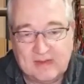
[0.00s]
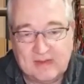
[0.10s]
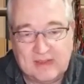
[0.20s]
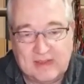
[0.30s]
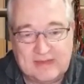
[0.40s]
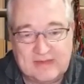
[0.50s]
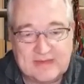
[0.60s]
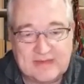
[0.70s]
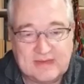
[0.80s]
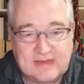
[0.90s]
And
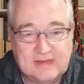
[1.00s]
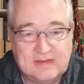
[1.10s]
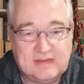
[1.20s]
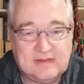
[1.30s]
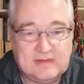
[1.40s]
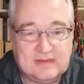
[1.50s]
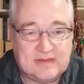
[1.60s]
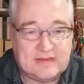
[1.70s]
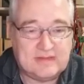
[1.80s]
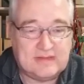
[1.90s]

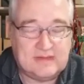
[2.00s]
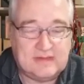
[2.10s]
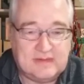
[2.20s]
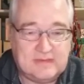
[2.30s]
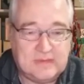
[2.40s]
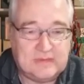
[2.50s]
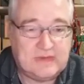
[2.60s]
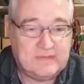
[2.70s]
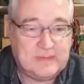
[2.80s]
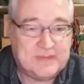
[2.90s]
there's a World
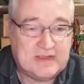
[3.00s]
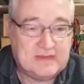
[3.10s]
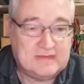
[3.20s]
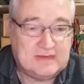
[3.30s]
Wide Web server,